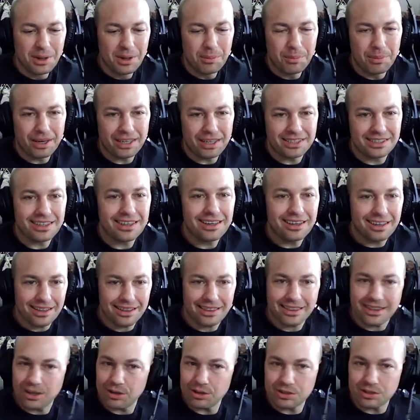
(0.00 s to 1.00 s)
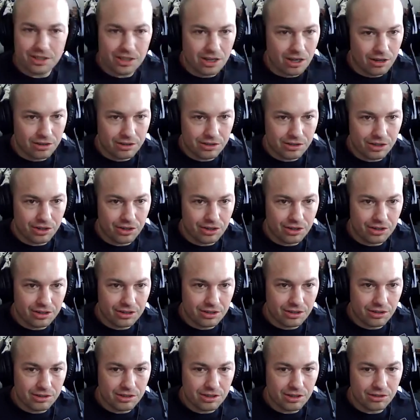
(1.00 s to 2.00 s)
But those songs are
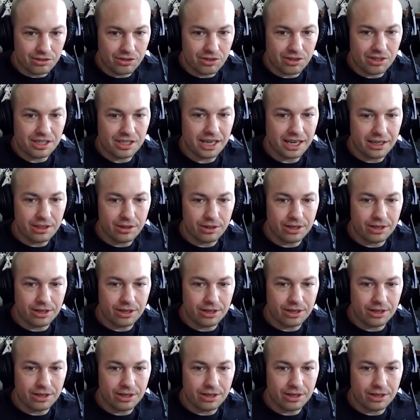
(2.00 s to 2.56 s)
set.